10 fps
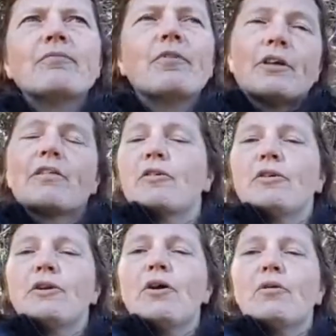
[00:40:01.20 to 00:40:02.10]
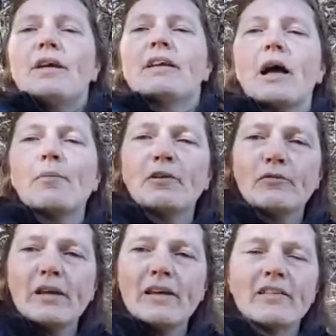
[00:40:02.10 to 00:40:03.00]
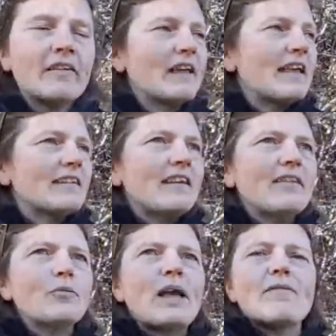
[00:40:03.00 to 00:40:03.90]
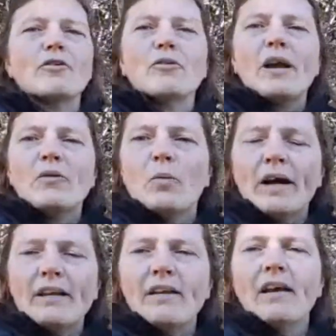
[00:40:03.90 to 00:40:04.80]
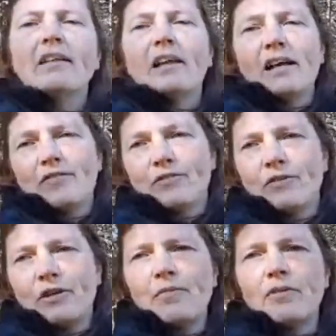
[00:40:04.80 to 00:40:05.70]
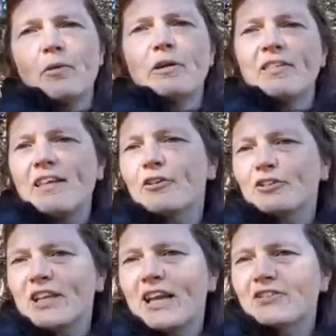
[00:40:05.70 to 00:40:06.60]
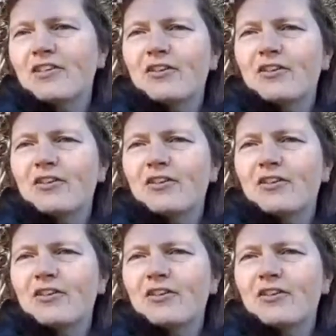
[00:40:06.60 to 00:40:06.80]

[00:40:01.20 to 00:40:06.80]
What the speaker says: just so you know, in a couple of weeks on the 18th, we have a grade 1 live stream, so about seasonal changes.